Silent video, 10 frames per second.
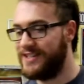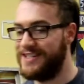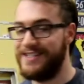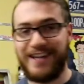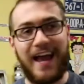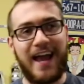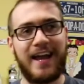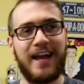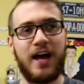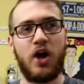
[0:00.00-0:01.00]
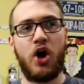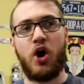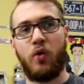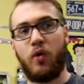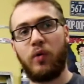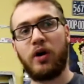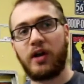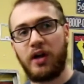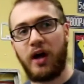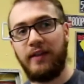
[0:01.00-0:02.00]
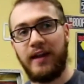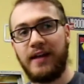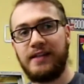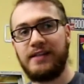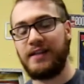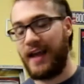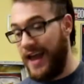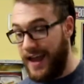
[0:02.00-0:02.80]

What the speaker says: Today we're working on this,